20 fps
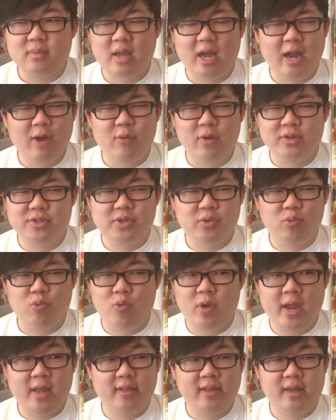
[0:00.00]
I watched it
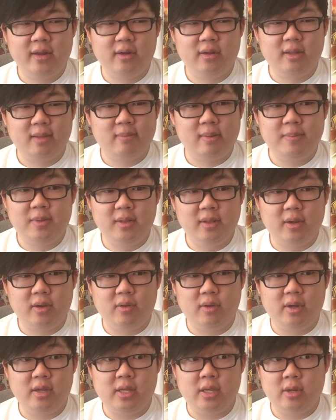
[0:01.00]
way later, like maybe like
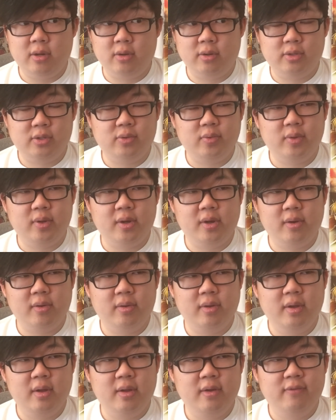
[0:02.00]
a year or two ago
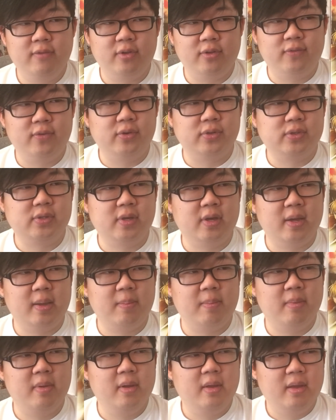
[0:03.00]
for the first
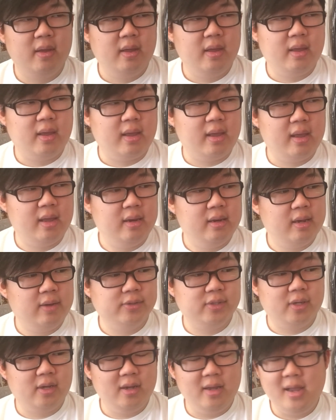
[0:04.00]
time. And I
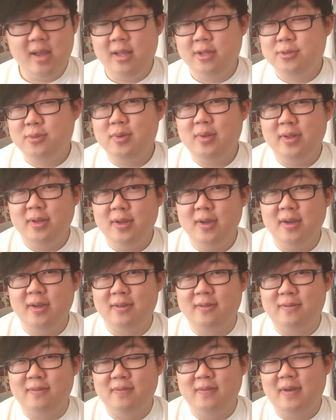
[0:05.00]
was like, oh, yeah, it's really
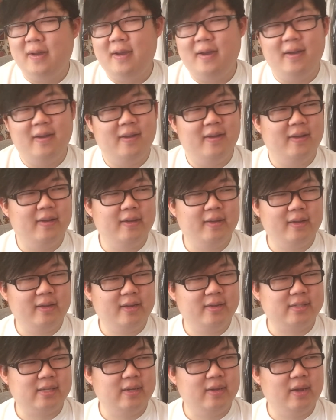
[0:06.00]
good.
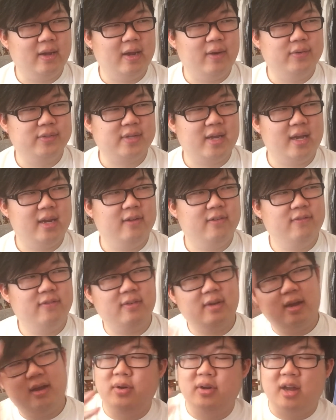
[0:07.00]
Because uh, I, I was kind
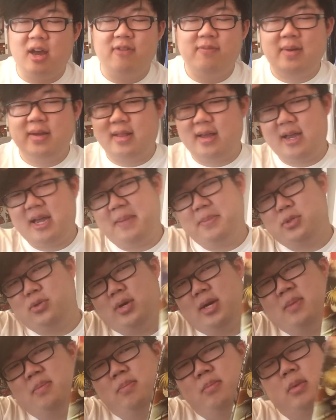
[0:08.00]
of put off by the hype
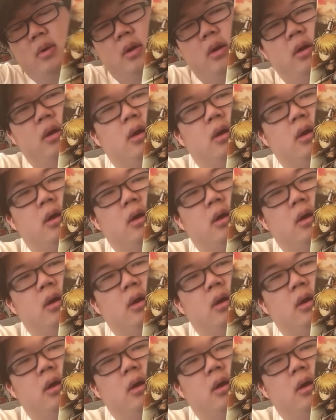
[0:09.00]
train.